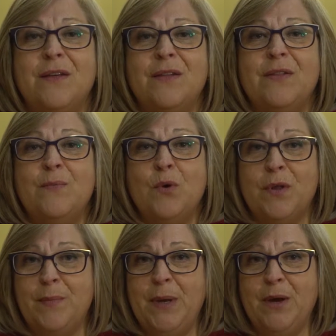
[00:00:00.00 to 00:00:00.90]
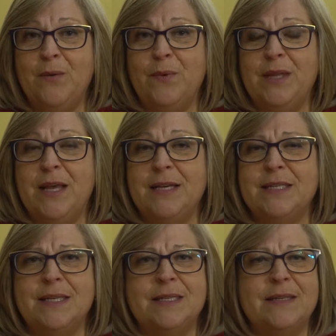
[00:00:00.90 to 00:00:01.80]
the more the parent
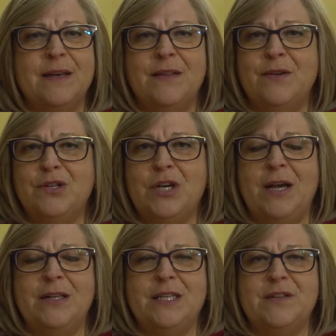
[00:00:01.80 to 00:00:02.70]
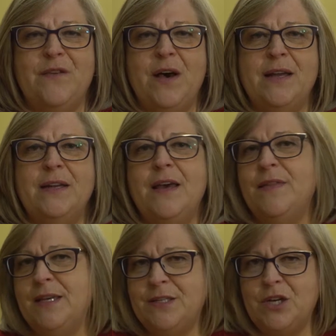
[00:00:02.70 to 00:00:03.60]
realizes their child is fine and
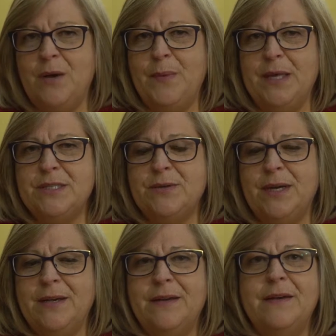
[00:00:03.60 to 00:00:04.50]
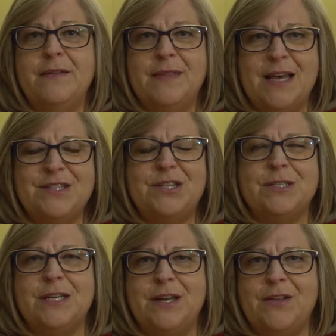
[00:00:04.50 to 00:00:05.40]
they stop answering. That's
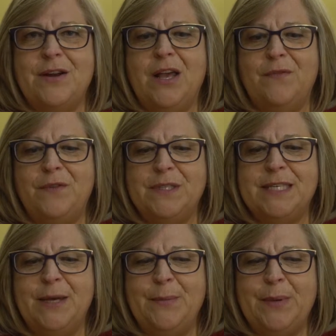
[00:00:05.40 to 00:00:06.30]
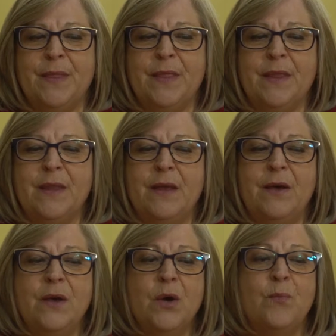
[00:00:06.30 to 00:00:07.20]
just another helpful tip.
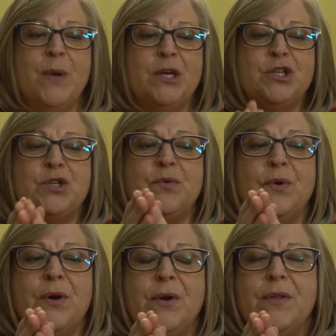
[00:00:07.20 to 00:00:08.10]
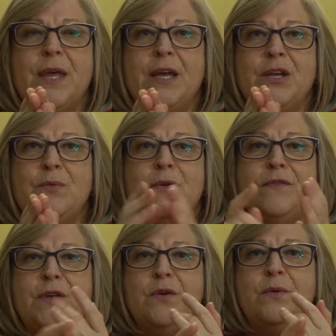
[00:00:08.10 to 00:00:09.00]
Make sure that you
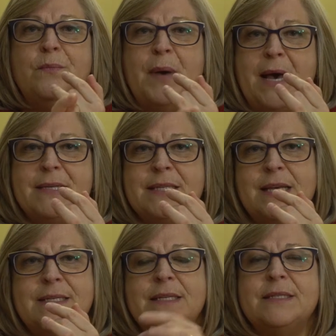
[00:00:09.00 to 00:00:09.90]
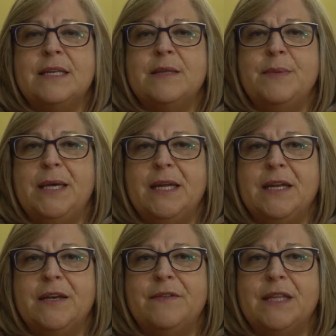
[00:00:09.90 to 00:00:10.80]
review past lessons at the
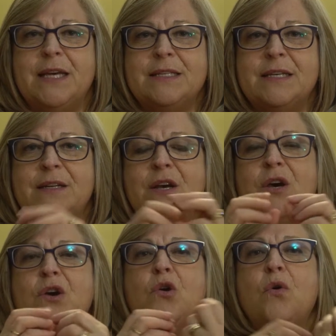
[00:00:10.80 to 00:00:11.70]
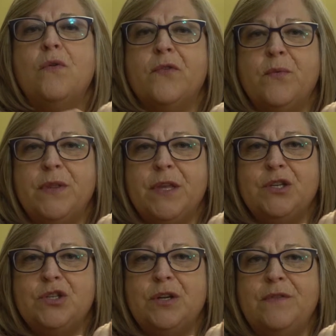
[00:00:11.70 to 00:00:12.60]
beginning of a lesson. Go over what they
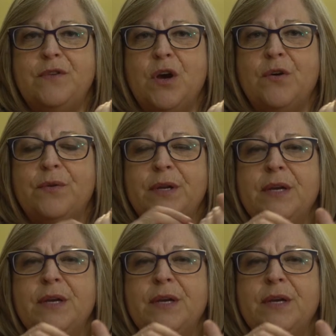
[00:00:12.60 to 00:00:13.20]
should have known